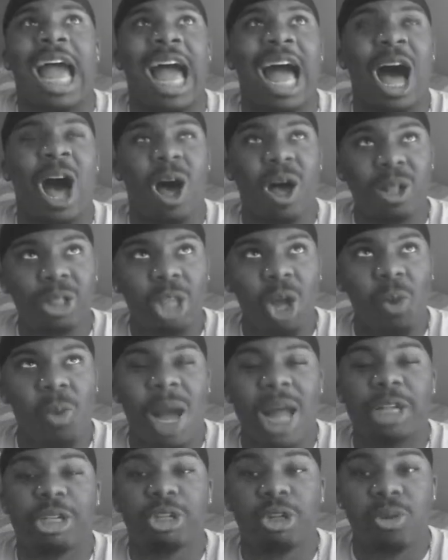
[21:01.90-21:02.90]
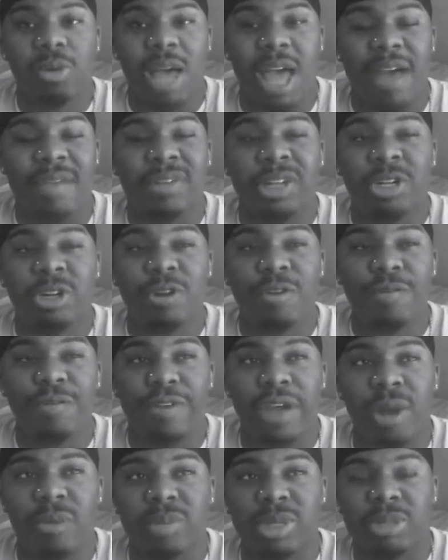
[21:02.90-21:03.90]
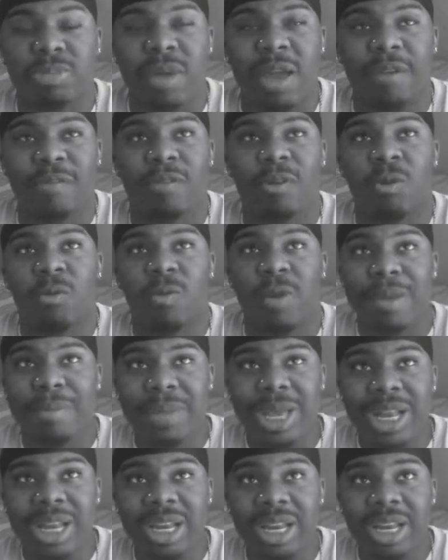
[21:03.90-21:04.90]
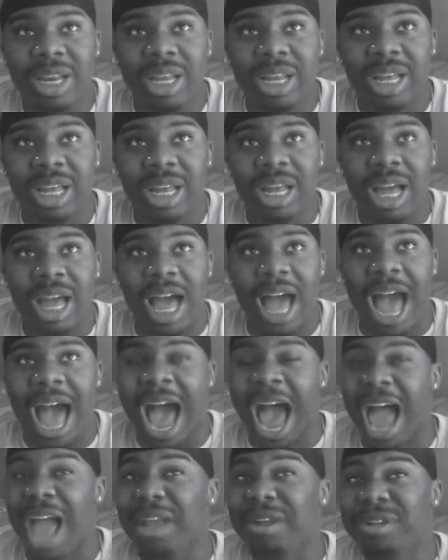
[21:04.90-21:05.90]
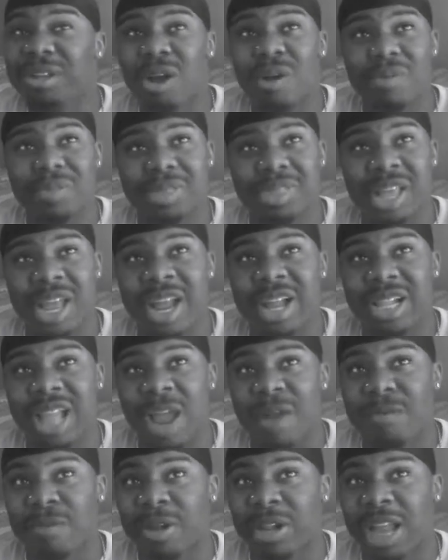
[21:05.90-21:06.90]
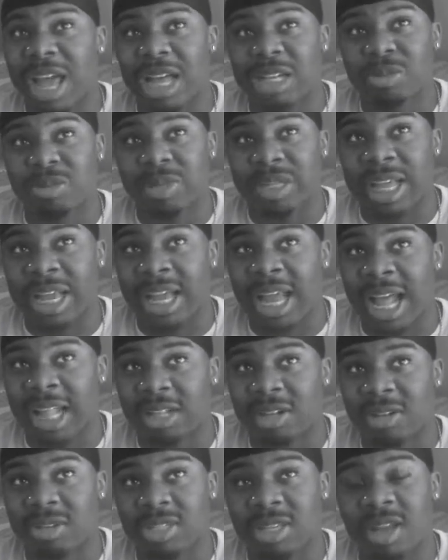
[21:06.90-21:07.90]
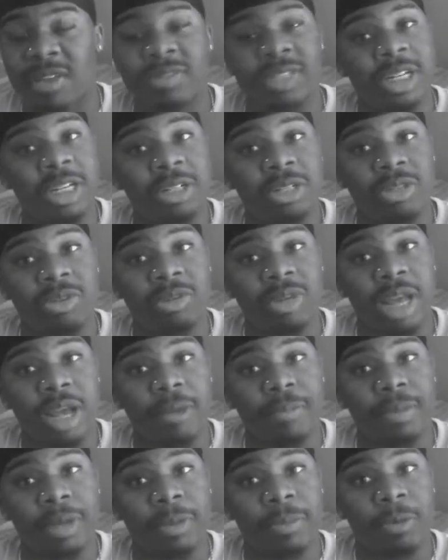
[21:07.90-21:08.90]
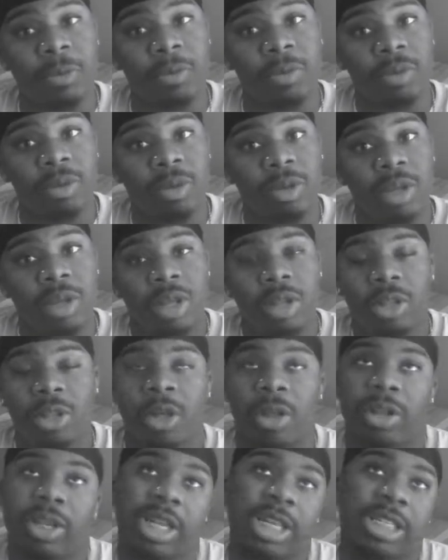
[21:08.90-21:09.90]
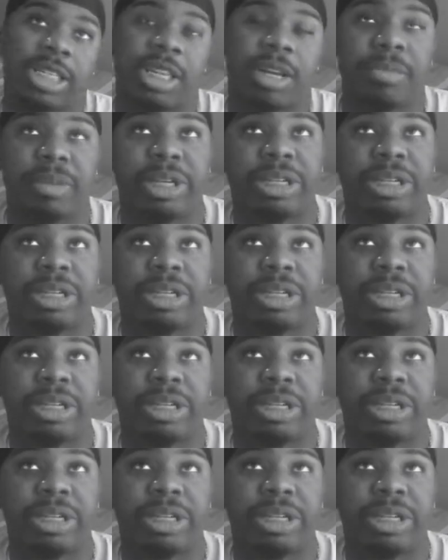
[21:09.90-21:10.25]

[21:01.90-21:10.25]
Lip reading: Although I do have a newfound respect for women, I don't think they realize what they got themselves into now, people. Look, listen to me.